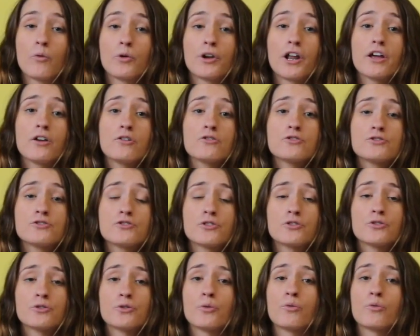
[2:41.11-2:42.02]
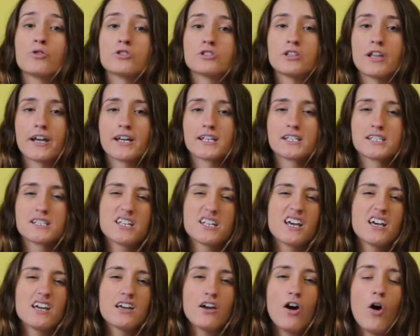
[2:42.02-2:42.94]
What I used to do was like
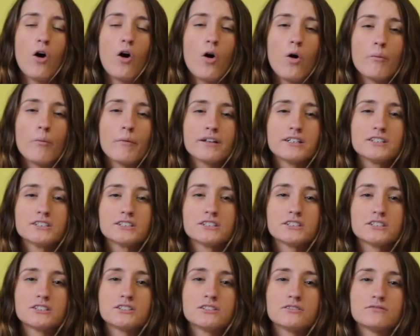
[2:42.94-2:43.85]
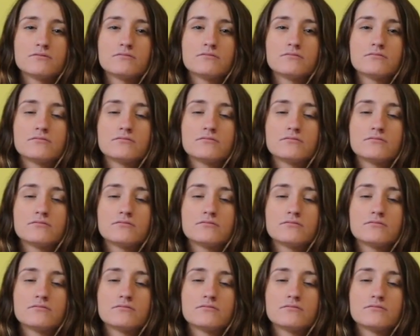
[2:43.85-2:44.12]
stay home and just